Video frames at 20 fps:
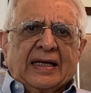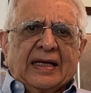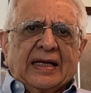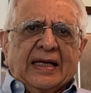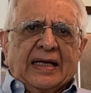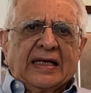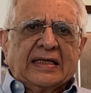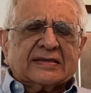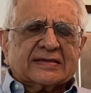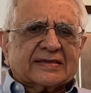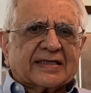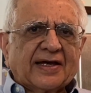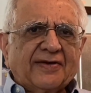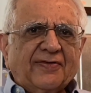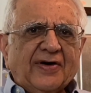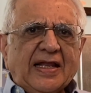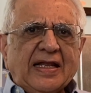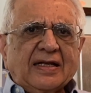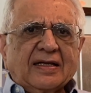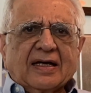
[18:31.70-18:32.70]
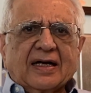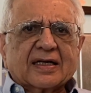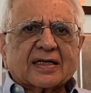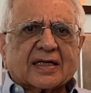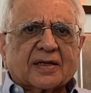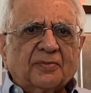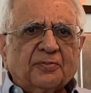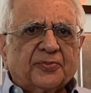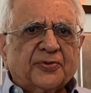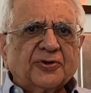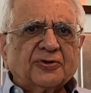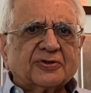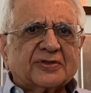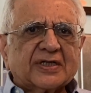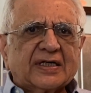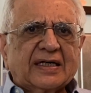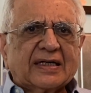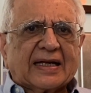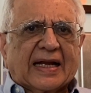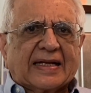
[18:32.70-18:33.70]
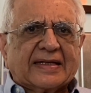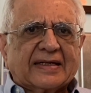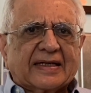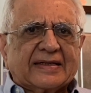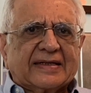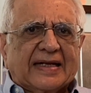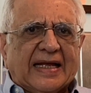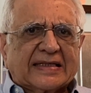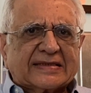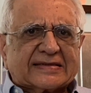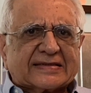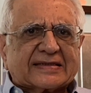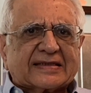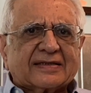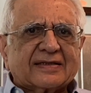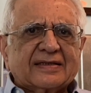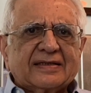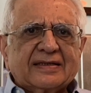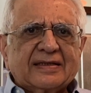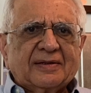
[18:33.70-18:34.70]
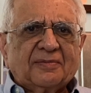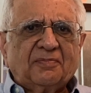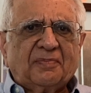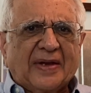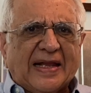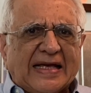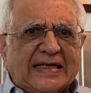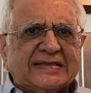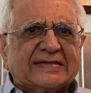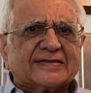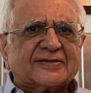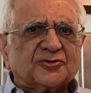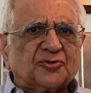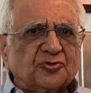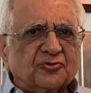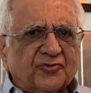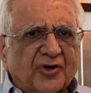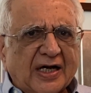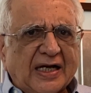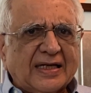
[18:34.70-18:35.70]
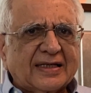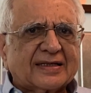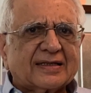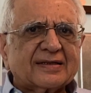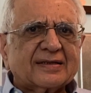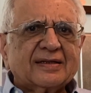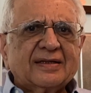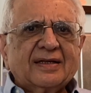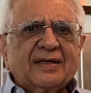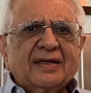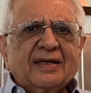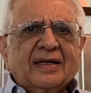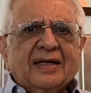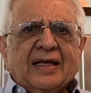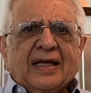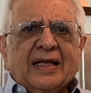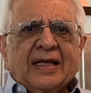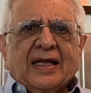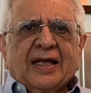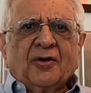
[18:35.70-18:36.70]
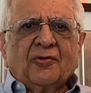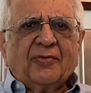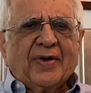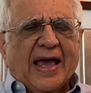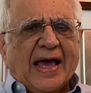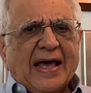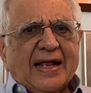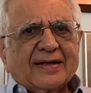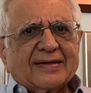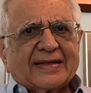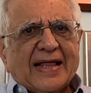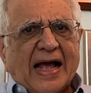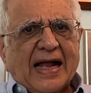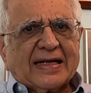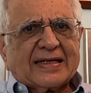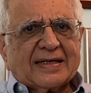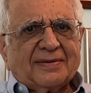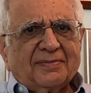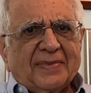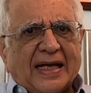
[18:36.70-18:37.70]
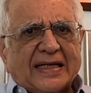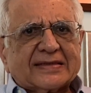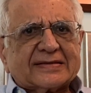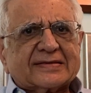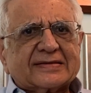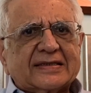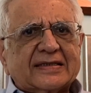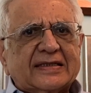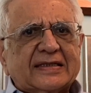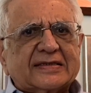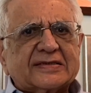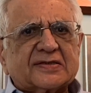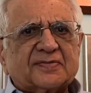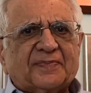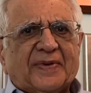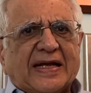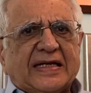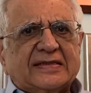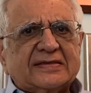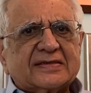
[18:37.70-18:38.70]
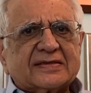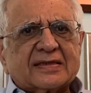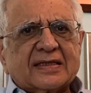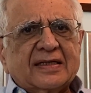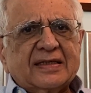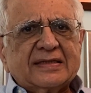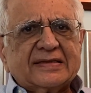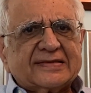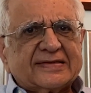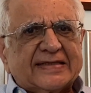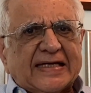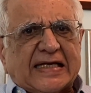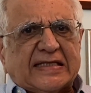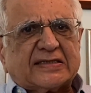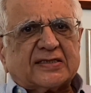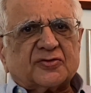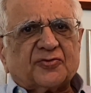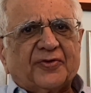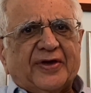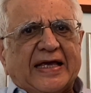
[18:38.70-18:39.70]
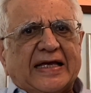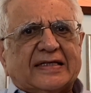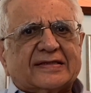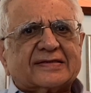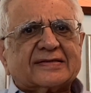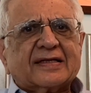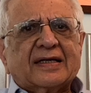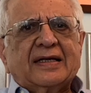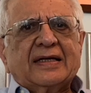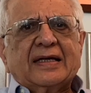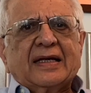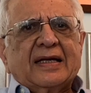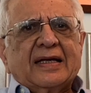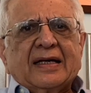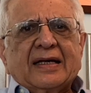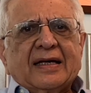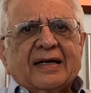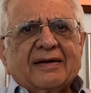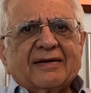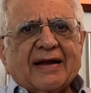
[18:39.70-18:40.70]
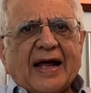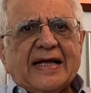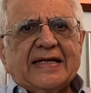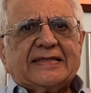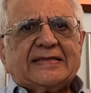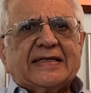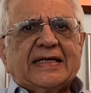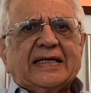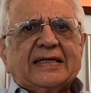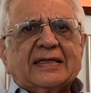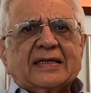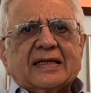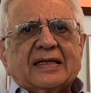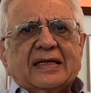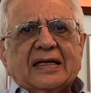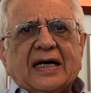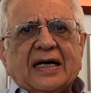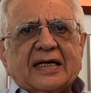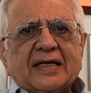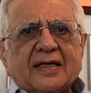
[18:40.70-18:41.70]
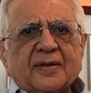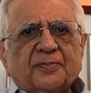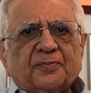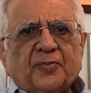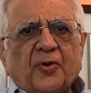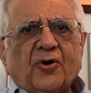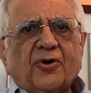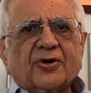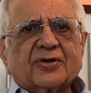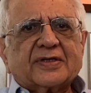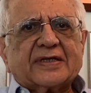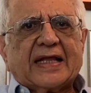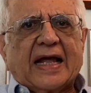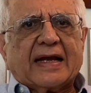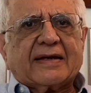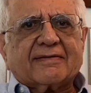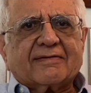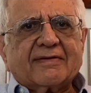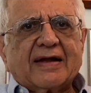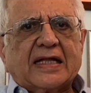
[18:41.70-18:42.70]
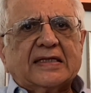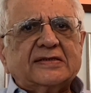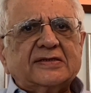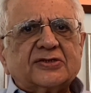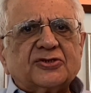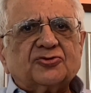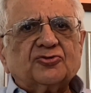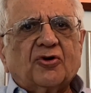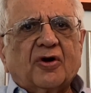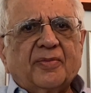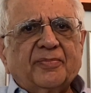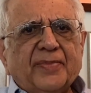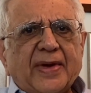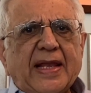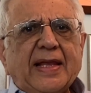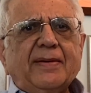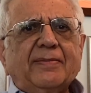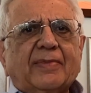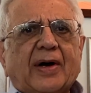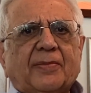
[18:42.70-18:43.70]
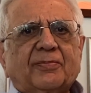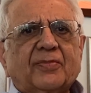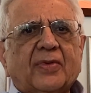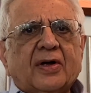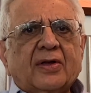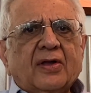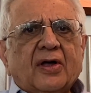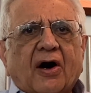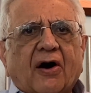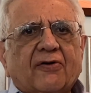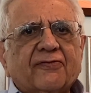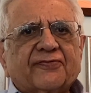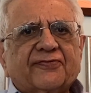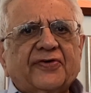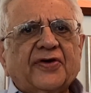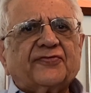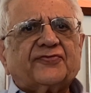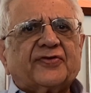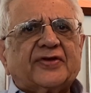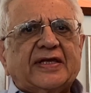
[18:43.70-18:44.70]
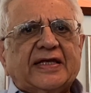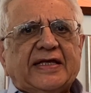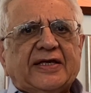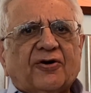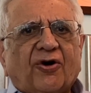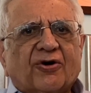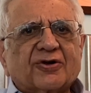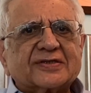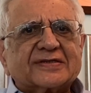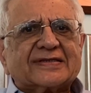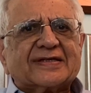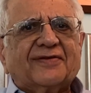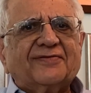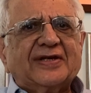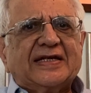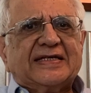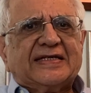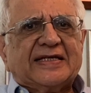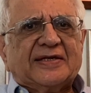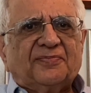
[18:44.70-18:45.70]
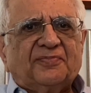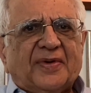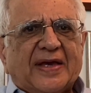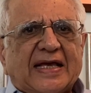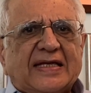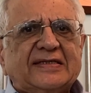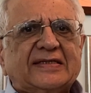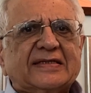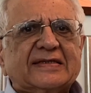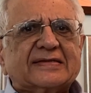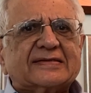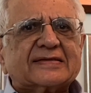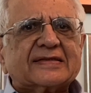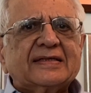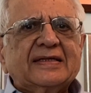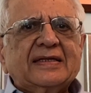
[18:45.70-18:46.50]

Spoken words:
is given a computer and a desk place to work, where that ambassador spends 6 weeks writing a report that runs to a minimum of 50 or 70 pages,